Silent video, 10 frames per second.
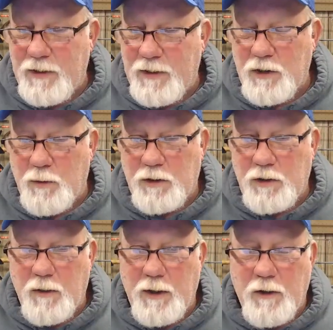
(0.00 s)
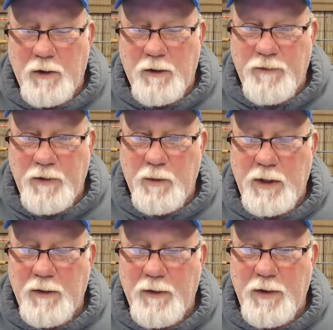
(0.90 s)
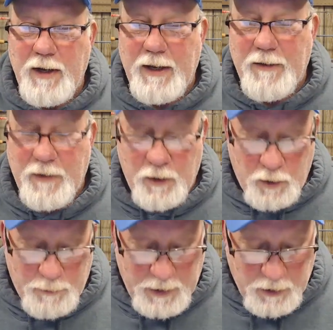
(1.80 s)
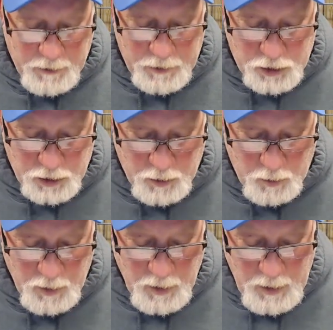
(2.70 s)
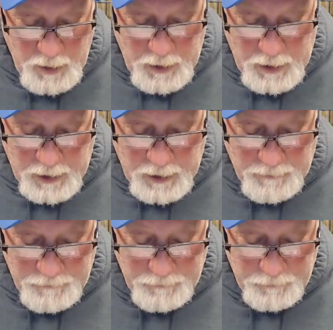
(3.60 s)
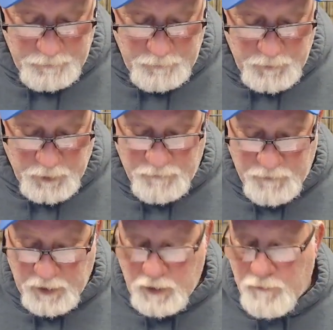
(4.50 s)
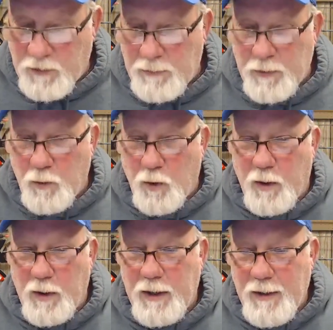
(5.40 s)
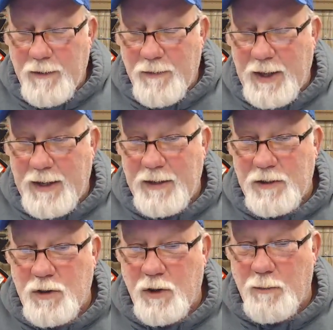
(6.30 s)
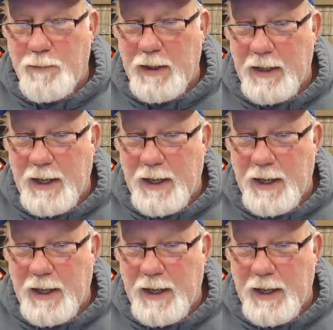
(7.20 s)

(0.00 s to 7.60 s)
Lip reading: visited with Terry on the phone the other day, and they're going to be on the show the 5th of February. That is going to be